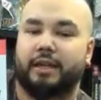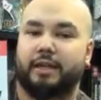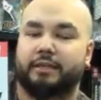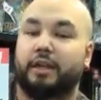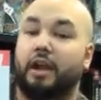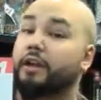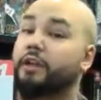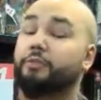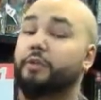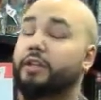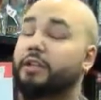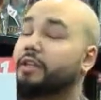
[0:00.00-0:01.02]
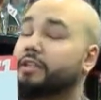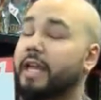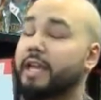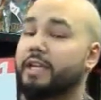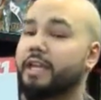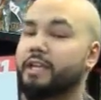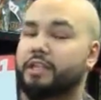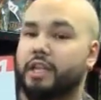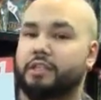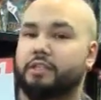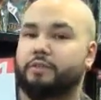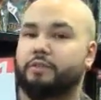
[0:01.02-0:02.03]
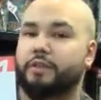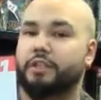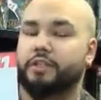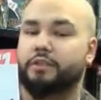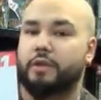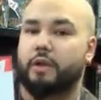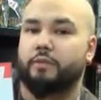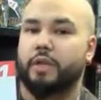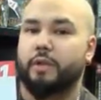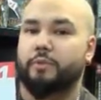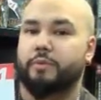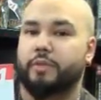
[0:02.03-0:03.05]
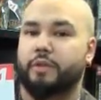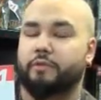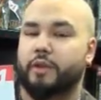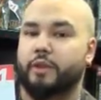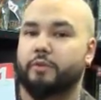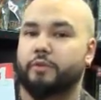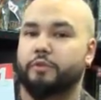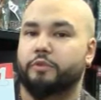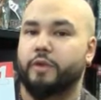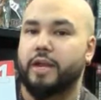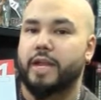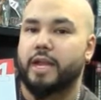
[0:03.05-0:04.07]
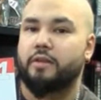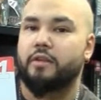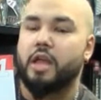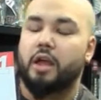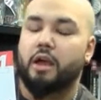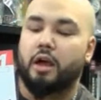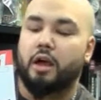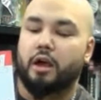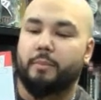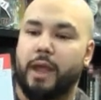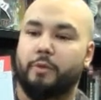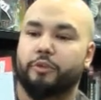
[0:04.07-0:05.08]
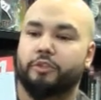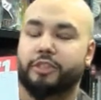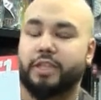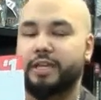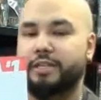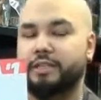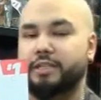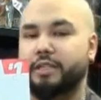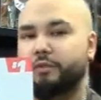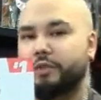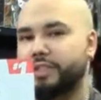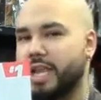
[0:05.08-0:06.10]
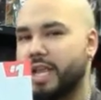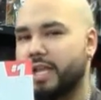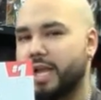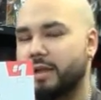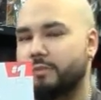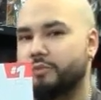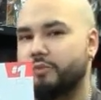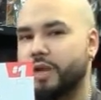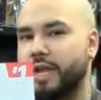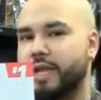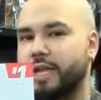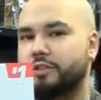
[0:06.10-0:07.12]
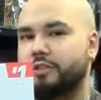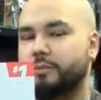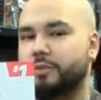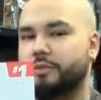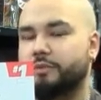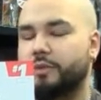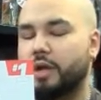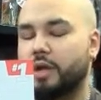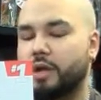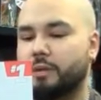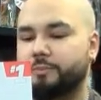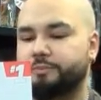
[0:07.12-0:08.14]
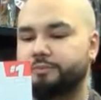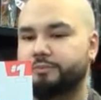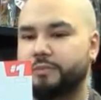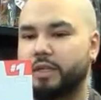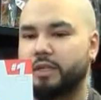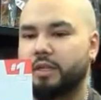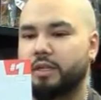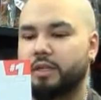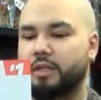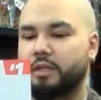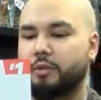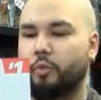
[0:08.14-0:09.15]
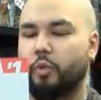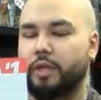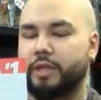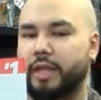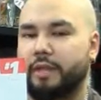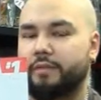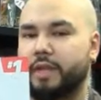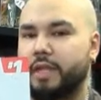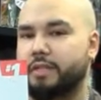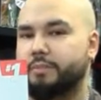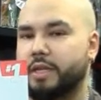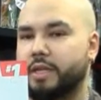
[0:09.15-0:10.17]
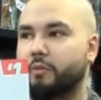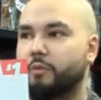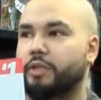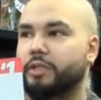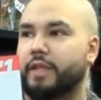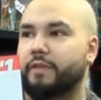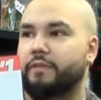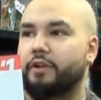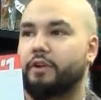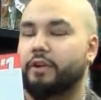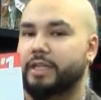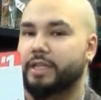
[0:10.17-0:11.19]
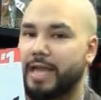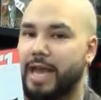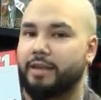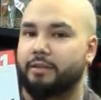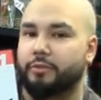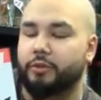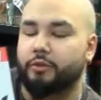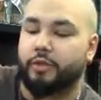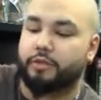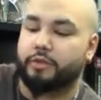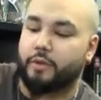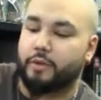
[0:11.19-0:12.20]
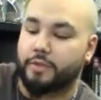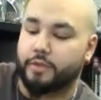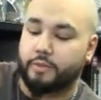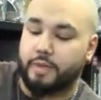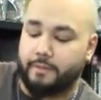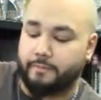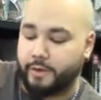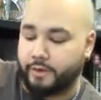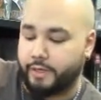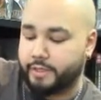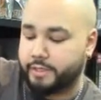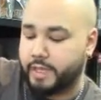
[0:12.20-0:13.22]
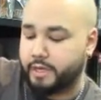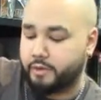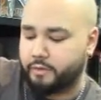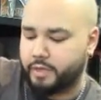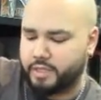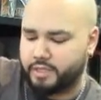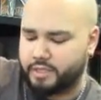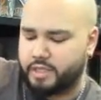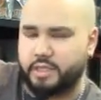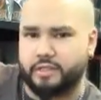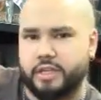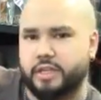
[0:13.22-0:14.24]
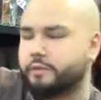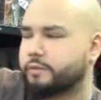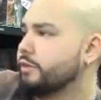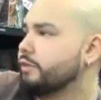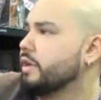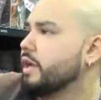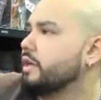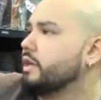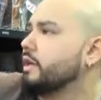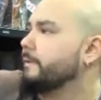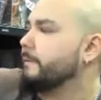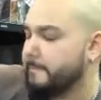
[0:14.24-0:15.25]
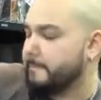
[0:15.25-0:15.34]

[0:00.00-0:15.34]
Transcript: Started reading this, I didn't get a chance to finish it, so I, it wouldn't be a fair review right now. Um, I will say it is a different take on Moon Knight in terms of um, what they he's been and what they've currently got him doing. So this one I am very excited to read, and it's thick as hell for three ninety nine.